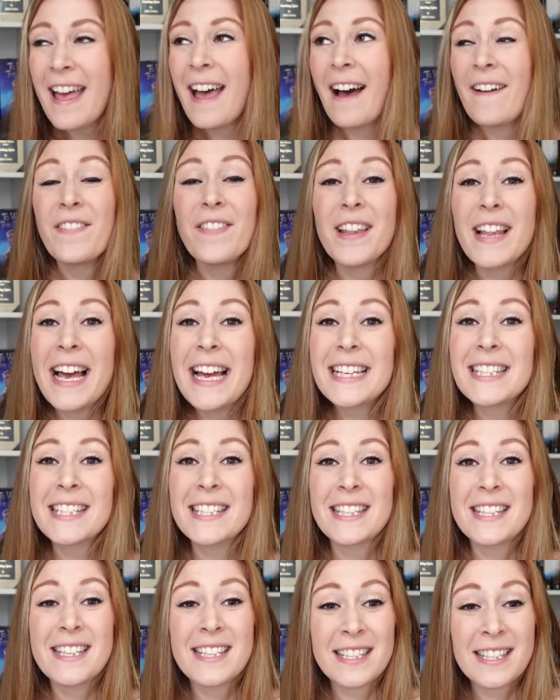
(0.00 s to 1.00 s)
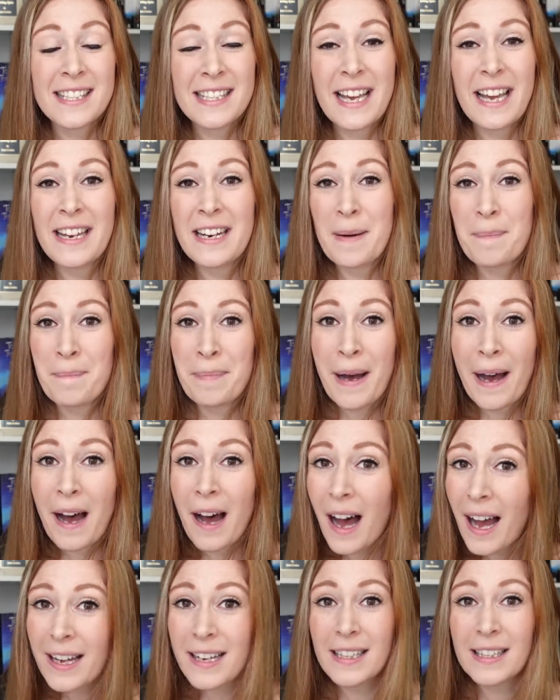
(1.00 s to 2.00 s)
unless this is an
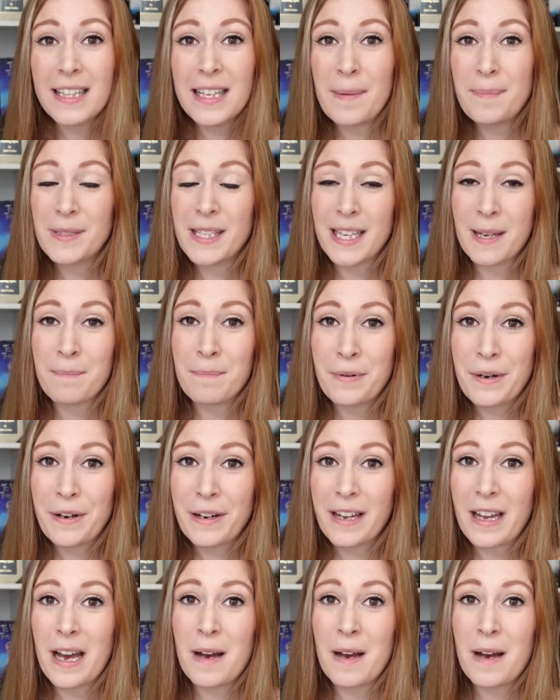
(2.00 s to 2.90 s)
apocalyptic book